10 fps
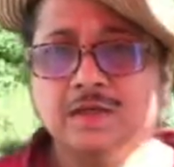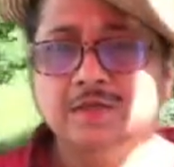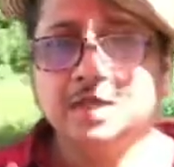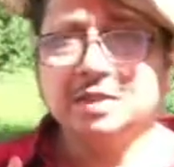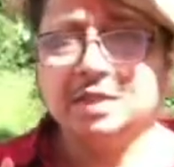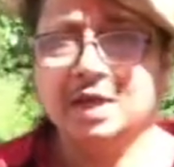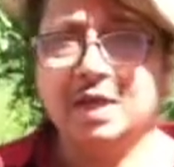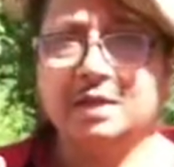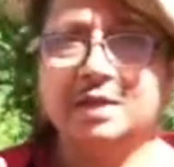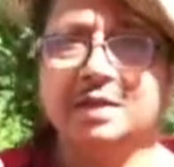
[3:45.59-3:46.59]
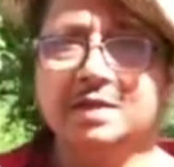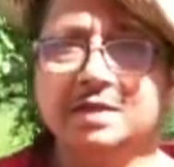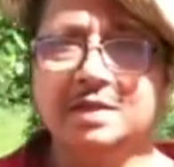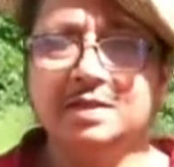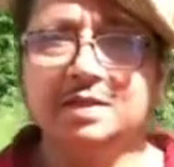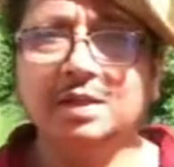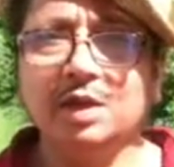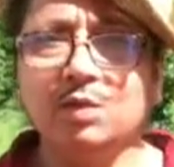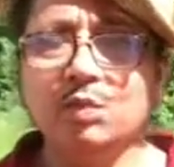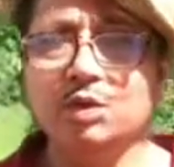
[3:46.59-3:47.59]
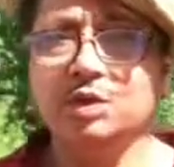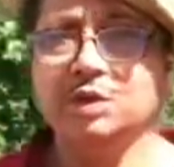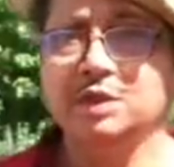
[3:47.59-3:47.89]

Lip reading: just like this. They would